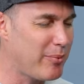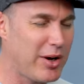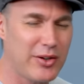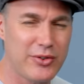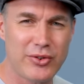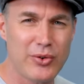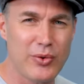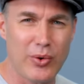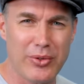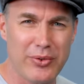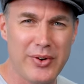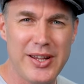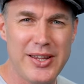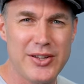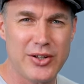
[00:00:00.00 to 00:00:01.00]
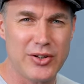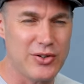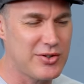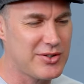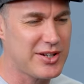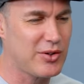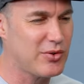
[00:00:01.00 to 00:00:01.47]
1, 2, or 3. You can
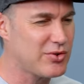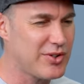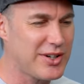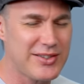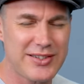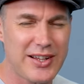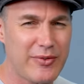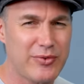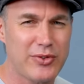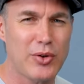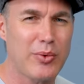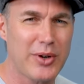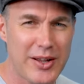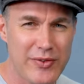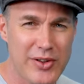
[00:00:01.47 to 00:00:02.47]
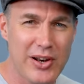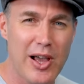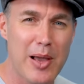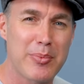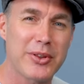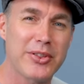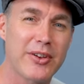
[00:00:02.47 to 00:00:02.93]
use single string stuff. Do whatever you
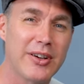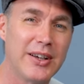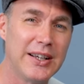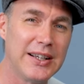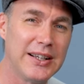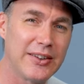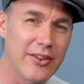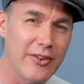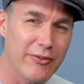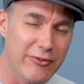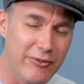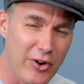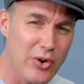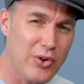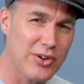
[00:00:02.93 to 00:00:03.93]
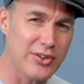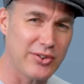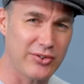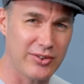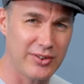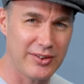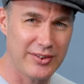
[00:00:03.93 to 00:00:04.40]
like. But the
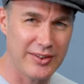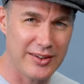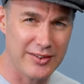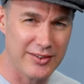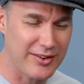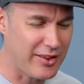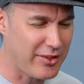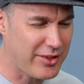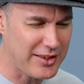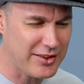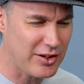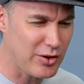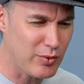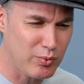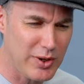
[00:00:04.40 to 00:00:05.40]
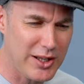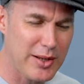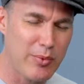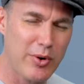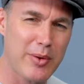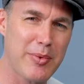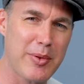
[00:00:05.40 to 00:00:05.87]
focus, the thing that you really
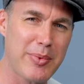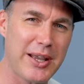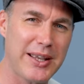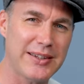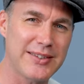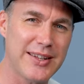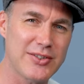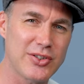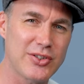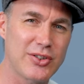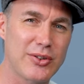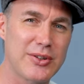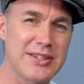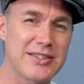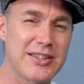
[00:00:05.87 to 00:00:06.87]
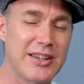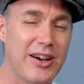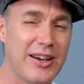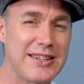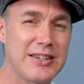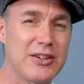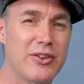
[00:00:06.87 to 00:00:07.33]
want to be paying attention to is the
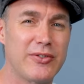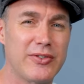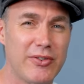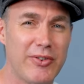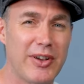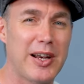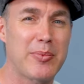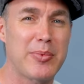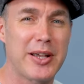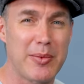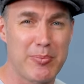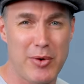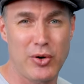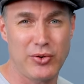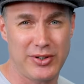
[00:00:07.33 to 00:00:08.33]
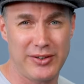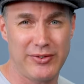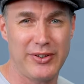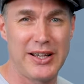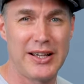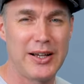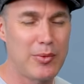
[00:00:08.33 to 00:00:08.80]
idea of developing a motive.
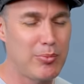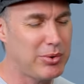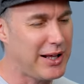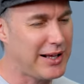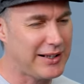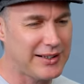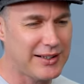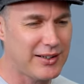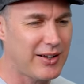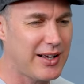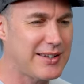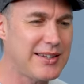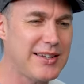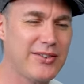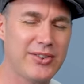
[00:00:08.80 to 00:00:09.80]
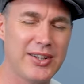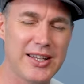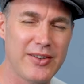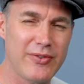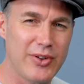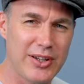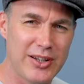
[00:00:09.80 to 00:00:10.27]
Playing a little idea, seeing
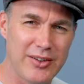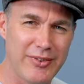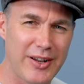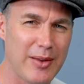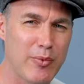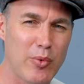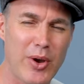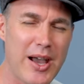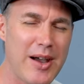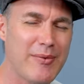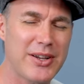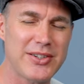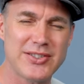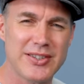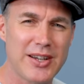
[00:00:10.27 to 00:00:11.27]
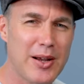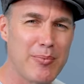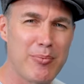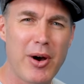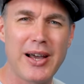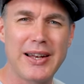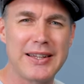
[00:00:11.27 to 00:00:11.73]
if you can develop it. Well, how much
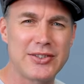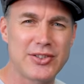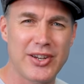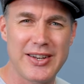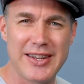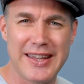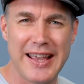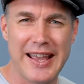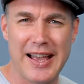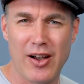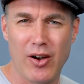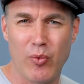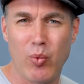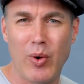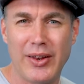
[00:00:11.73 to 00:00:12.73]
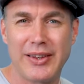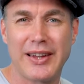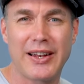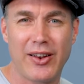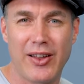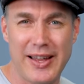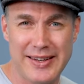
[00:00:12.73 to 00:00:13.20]
mileage can you get out of one
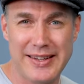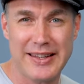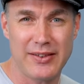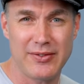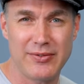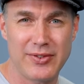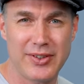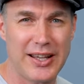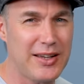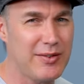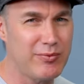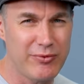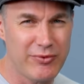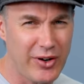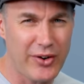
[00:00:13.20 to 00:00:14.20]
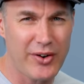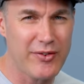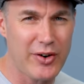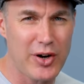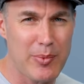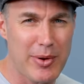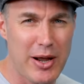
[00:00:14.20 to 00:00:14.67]
little idea? Okay, very,
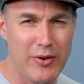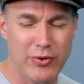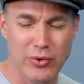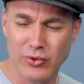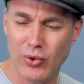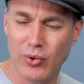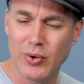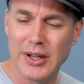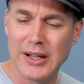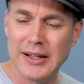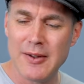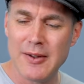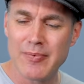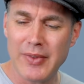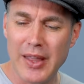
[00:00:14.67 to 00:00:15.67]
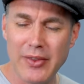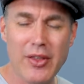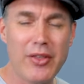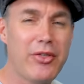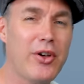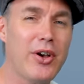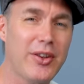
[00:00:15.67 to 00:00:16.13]
very powerful tool. And
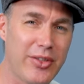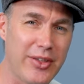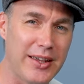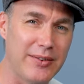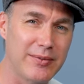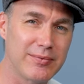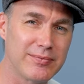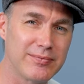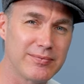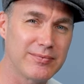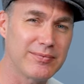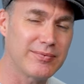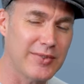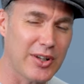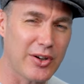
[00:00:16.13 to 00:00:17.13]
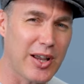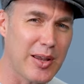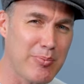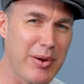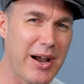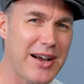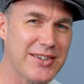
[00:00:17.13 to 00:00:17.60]
the third thing, okay,
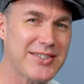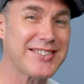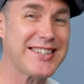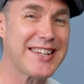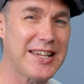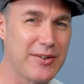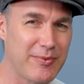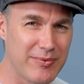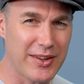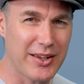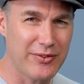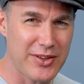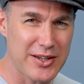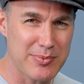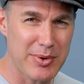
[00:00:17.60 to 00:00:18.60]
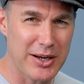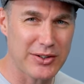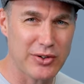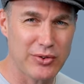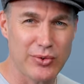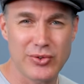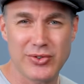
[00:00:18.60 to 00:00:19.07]
part C of this
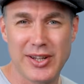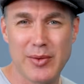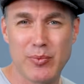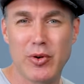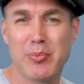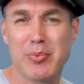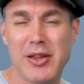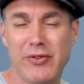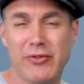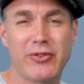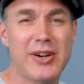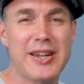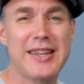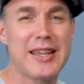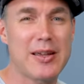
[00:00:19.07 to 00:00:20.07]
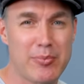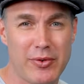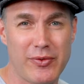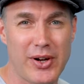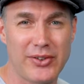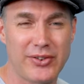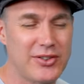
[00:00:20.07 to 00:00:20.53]
practice routine would be free
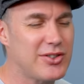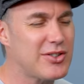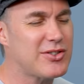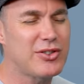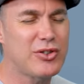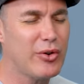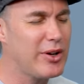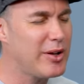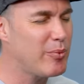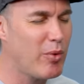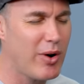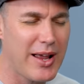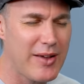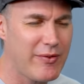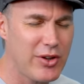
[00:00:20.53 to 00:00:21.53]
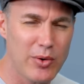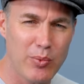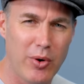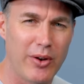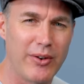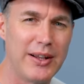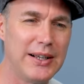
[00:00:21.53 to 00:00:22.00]
improvising, just doing whatever you
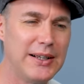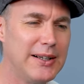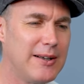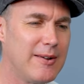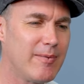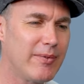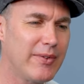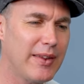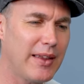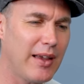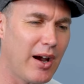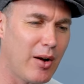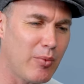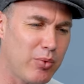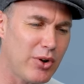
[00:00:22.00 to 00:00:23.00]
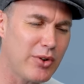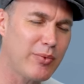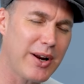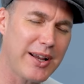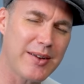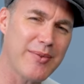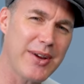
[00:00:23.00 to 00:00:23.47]
want. I would
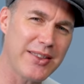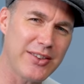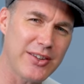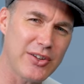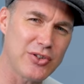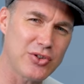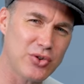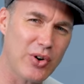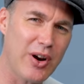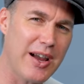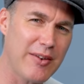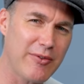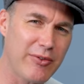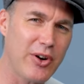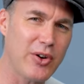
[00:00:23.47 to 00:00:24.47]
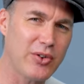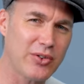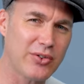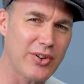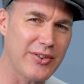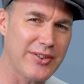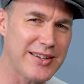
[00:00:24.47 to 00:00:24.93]
recommend that you try and
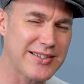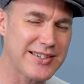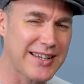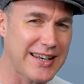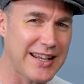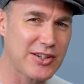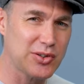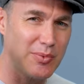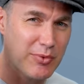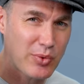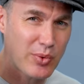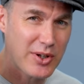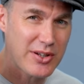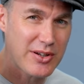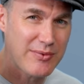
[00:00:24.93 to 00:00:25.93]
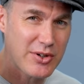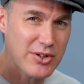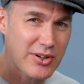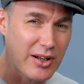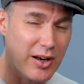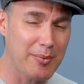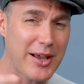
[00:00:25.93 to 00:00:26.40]
focus on this connection between your
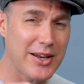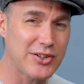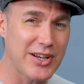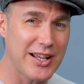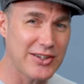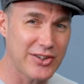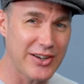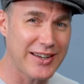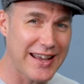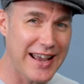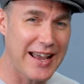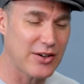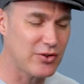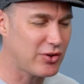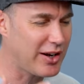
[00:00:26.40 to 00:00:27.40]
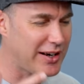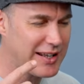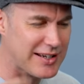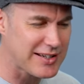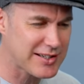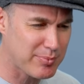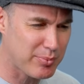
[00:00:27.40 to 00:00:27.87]
musical imagination and your hand, trying to
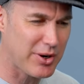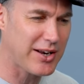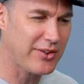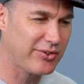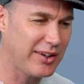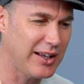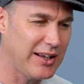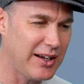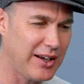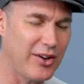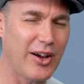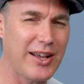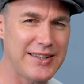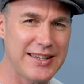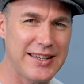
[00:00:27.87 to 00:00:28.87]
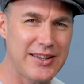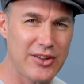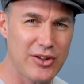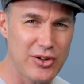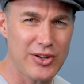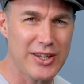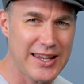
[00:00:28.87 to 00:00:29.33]
express an idea
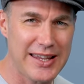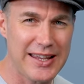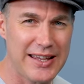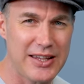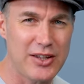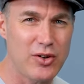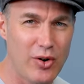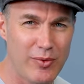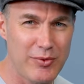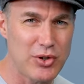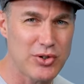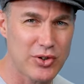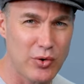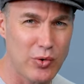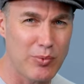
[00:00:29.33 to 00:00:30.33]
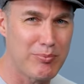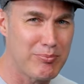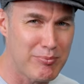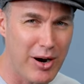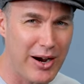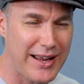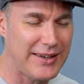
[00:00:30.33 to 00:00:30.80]
that you hear in your musical
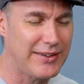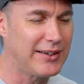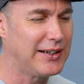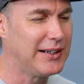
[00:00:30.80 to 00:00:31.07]
mind.